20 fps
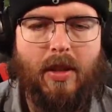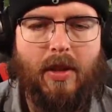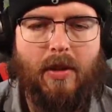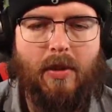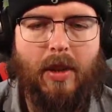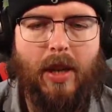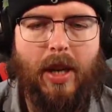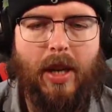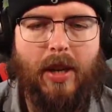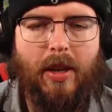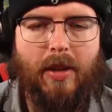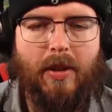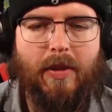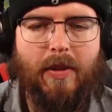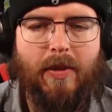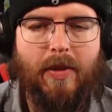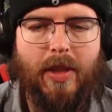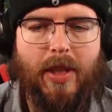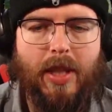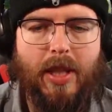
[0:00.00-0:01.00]
Wow.
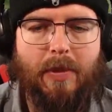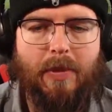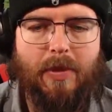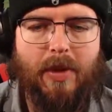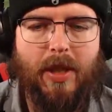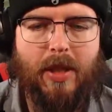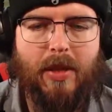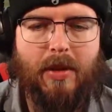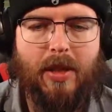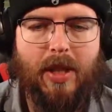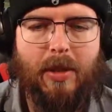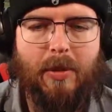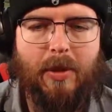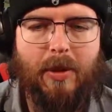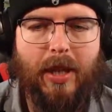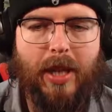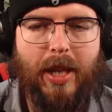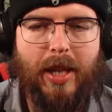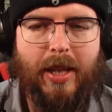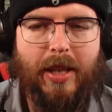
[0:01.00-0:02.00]
It's pretty
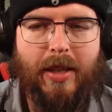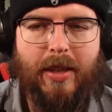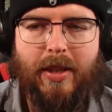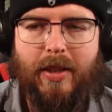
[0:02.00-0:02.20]
incredible, eh?